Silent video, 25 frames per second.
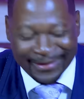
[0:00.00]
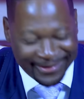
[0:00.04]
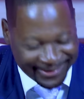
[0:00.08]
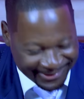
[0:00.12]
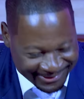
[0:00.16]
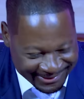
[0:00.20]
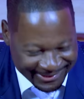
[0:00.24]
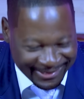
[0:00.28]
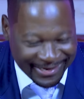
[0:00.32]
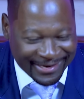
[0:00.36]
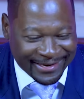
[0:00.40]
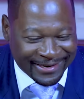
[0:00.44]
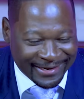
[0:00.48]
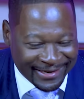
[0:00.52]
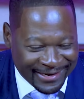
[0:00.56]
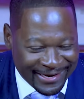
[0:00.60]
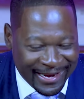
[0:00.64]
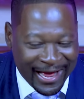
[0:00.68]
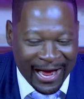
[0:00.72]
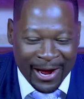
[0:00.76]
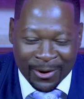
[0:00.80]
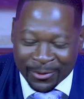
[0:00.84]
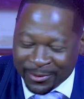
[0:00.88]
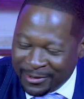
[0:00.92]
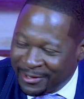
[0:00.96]
Exactly, and
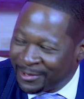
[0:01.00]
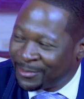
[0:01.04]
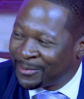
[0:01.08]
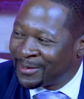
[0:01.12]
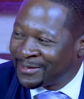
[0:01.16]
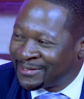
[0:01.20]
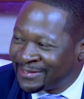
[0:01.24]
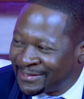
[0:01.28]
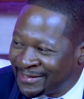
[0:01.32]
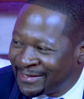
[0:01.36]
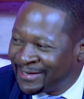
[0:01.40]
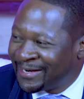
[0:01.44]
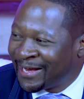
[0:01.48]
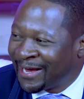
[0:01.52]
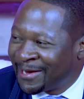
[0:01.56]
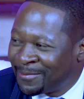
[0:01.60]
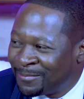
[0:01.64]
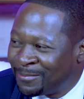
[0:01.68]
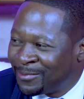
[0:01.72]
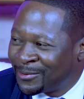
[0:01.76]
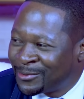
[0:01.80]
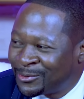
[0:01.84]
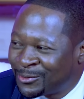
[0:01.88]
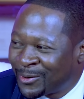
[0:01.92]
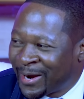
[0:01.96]
how they were still
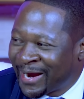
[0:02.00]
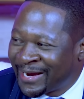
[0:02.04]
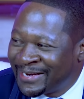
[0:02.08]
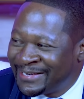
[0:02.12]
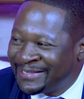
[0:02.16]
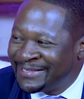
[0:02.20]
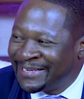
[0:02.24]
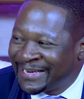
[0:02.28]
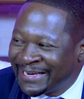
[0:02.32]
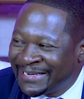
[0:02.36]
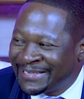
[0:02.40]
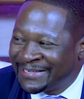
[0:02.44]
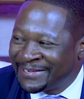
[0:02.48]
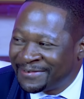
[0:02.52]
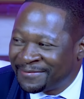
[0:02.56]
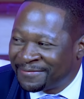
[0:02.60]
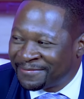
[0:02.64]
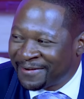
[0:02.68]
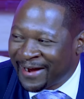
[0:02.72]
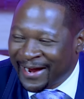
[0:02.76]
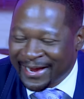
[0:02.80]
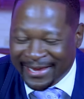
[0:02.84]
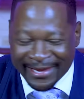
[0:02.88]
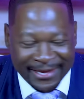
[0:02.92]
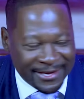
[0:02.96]
able to
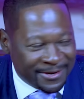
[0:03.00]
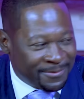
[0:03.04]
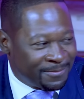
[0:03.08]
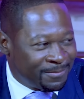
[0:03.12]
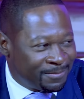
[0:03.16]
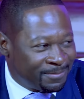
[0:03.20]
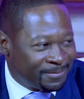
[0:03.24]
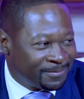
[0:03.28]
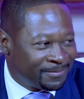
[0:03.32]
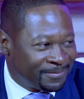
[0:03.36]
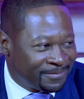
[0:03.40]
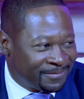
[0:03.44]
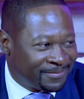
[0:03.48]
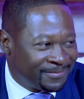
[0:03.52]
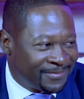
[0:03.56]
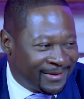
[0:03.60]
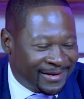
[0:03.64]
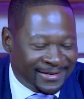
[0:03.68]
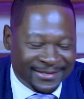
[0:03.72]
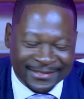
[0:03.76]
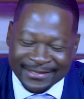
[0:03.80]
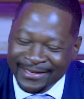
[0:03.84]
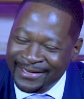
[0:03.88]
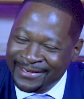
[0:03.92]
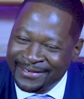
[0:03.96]
identify him.
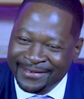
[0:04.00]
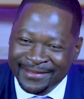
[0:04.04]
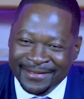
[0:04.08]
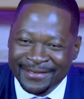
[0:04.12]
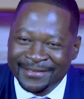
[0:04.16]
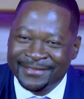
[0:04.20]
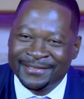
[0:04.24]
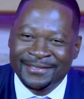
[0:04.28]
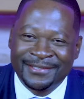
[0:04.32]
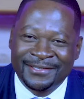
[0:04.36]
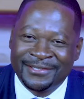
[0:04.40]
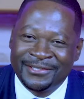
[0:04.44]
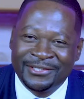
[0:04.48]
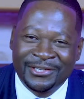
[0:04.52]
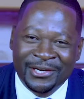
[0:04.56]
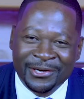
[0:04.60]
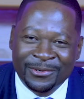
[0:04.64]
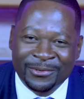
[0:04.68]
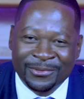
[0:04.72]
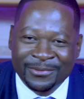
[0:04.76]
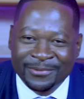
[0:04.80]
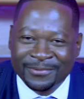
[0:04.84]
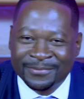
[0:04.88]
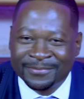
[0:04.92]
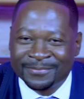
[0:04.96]
He said, "This is
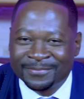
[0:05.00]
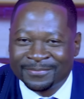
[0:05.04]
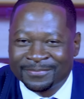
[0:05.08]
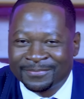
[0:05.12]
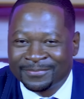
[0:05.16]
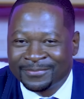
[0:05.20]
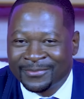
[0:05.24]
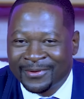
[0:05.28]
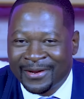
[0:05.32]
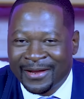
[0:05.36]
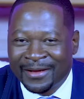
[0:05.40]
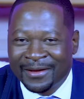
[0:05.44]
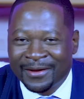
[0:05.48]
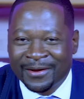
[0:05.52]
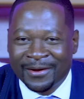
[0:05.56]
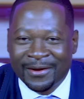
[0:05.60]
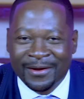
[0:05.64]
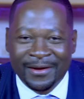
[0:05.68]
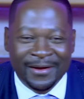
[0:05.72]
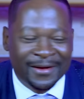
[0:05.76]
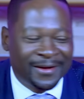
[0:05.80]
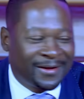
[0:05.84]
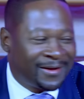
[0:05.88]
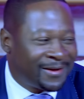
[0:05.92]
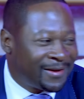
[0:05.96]
Jehu."
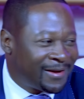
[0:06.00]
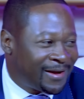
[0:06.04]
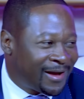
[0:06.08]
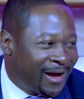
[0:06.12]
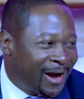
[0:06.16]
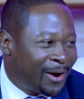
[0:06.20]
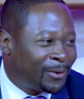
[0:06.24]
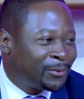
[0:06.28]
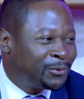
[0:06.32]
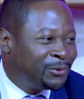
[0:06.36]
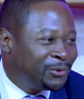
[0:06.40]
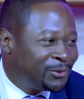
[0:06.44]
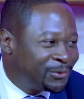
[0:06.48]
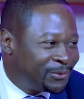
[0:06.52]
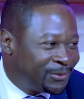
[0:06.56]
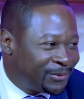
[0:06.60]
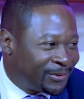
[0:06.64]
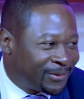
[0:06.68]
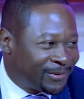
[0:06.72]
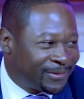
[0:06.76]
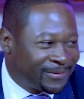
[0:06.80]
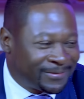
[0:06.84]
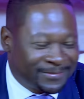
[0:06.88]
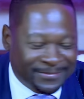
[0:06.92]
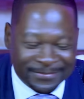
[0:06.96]
How do you
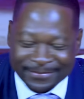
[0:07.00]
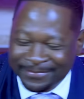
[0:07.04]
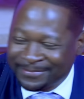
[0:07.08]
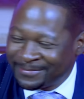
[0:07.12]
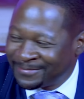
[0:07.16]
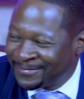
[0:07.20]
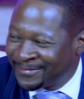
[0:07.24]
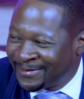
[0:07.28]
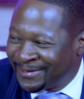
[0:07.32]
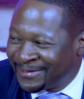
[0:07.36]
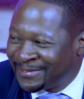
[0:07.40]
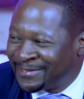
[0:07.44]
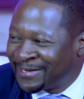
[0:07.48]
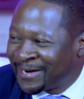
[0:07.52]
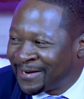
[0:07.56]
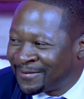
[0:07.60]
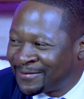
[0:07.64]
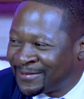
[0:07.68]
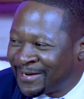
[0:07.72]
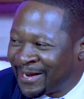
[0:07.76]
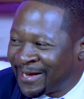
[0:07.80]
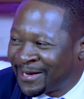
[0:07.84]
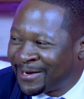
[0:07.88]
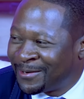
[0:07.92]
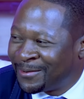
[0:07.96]
know? He
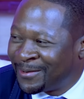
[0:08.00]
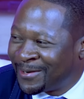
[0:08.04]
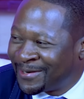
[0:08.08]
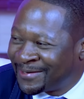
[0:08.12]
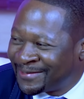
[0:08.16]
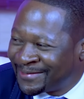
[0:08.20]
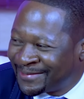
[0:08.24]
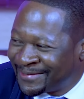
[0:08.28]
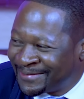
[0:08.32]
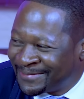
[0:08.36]
drives like a what?